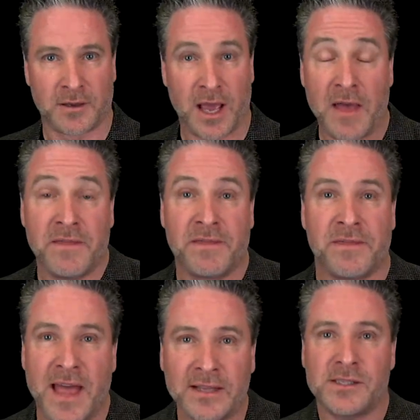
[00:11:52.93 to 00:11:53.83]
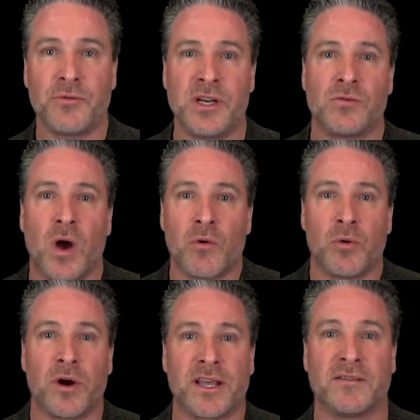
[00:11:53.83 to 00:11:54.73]
And that's the reason why we
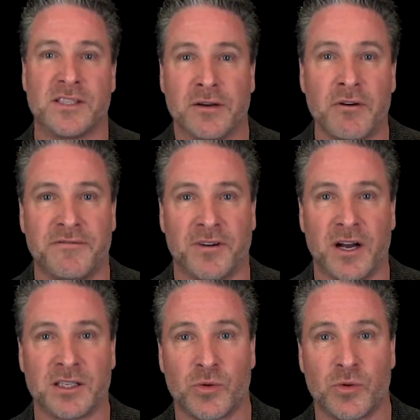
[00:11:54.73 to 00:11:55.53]
want to give 0 fucks.